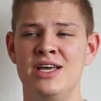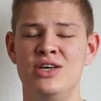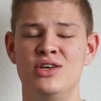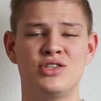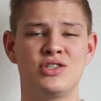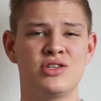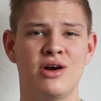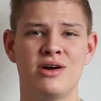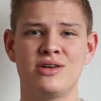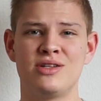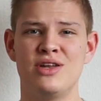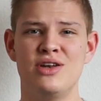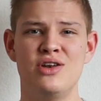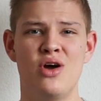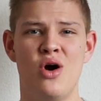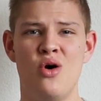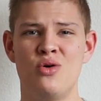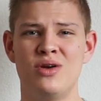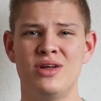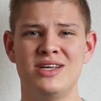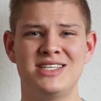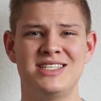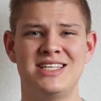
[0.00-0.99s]
you start to
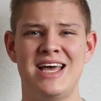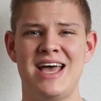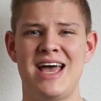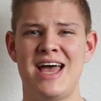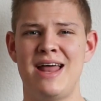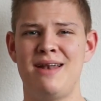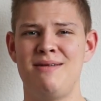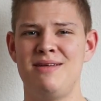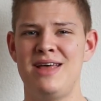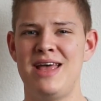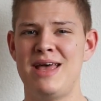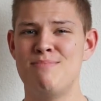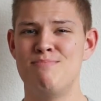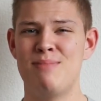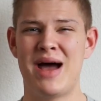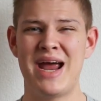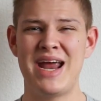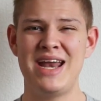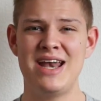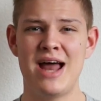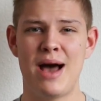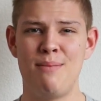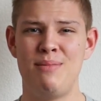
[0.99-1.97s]
notice that it
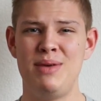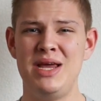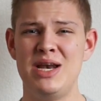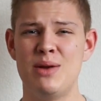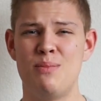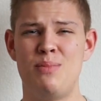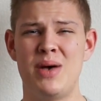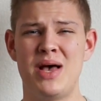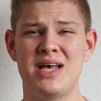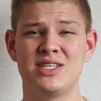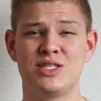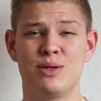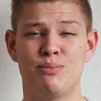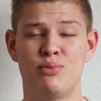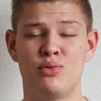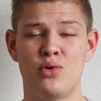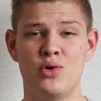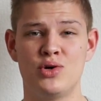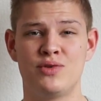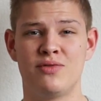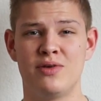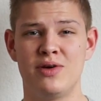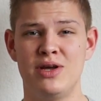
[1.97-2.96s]
might not be the best
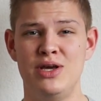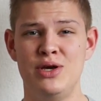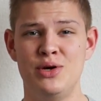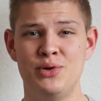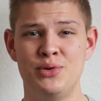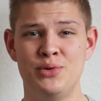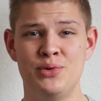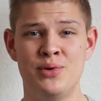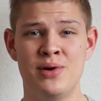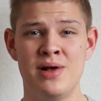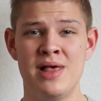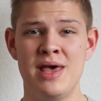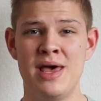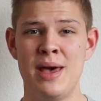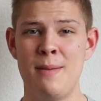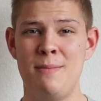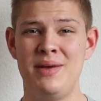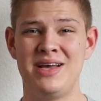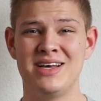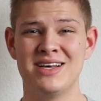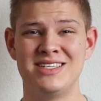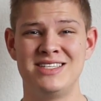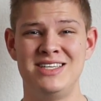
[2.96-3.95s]
approach for you
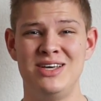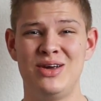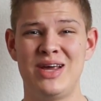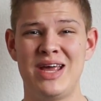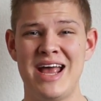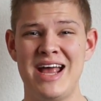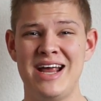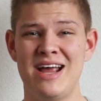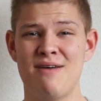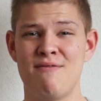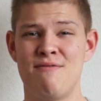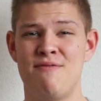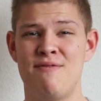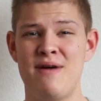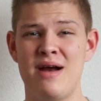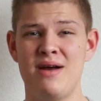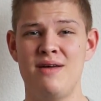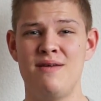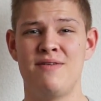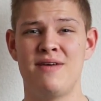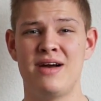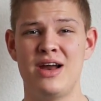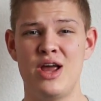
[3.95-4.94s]
because you can get
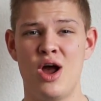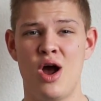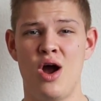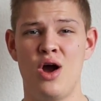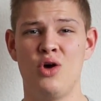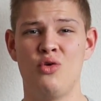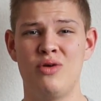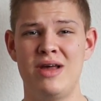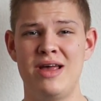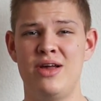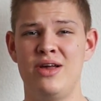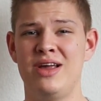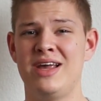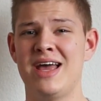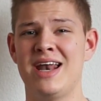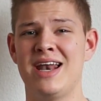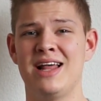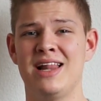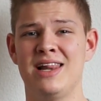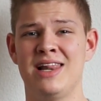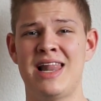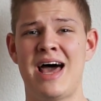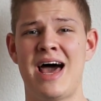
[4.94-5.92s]
very hungry and you
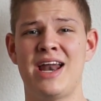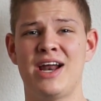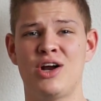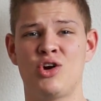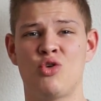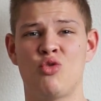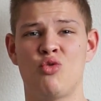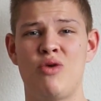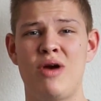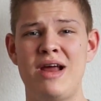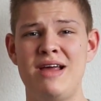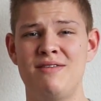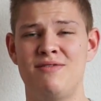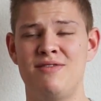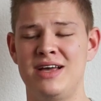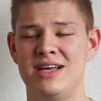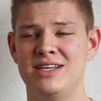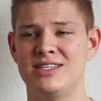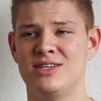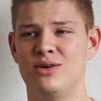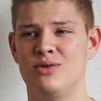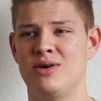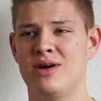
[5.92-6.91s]
get a lot of
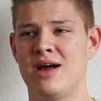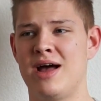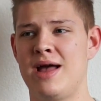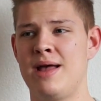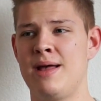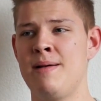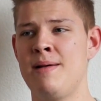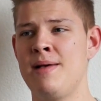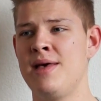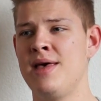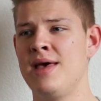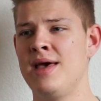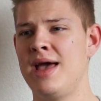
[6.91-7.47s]
cravings, okay?